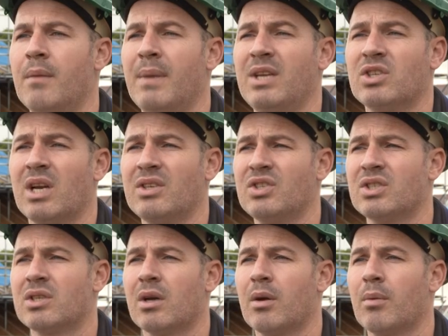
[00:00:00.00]
main
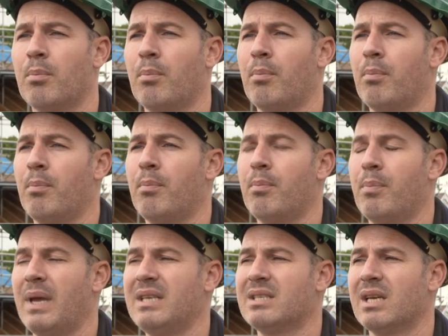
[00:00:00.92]
challenges are
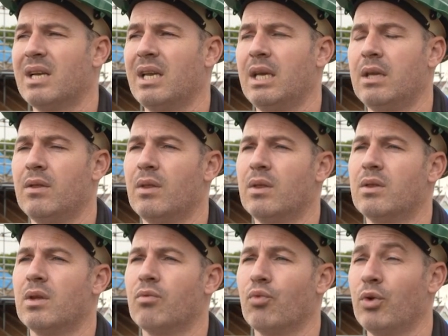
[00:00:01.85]
basically
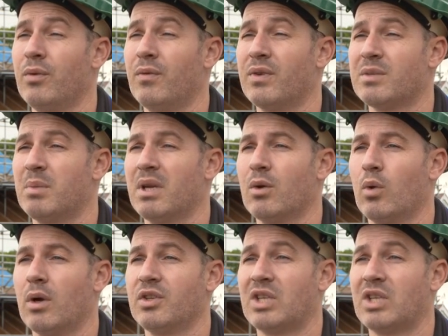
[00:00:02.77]
the roof has been quite